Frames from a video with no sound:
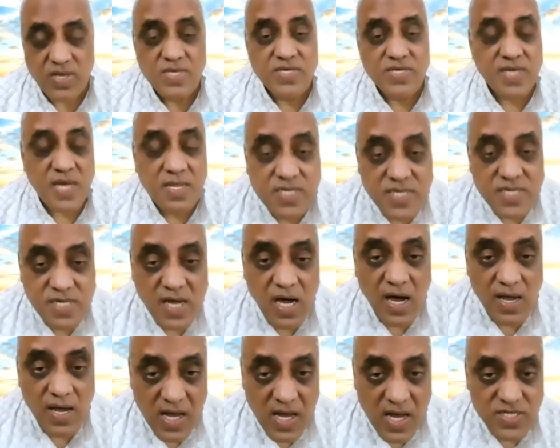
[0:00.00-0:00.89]

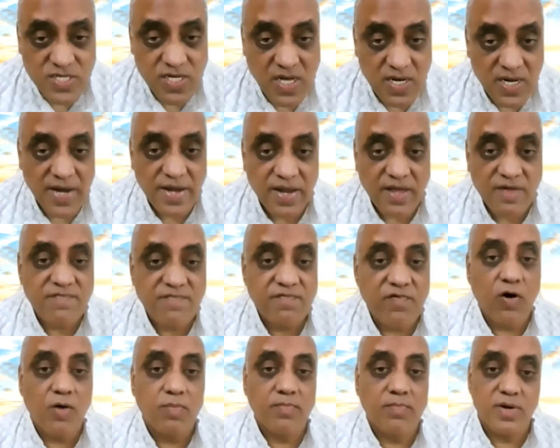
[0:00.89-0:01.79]
Sanskaras are getting
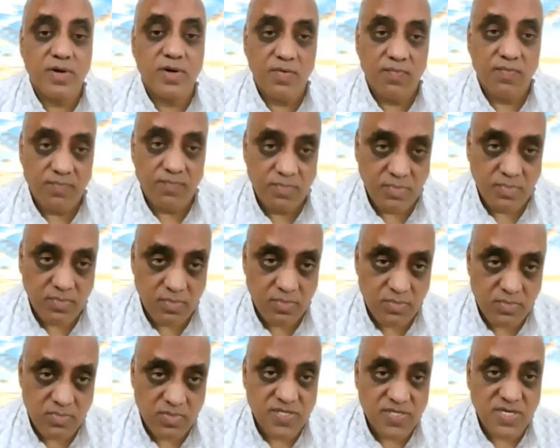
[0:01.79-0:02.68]
formed.
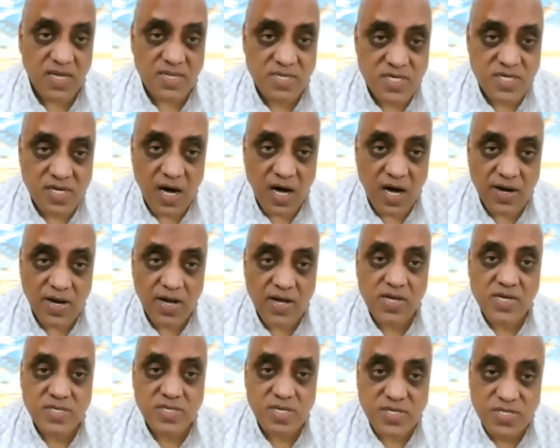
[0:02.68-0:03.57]

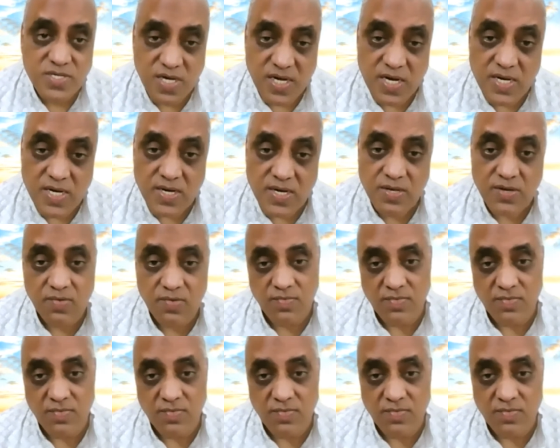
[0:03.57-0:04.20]
Sanskara is a seed.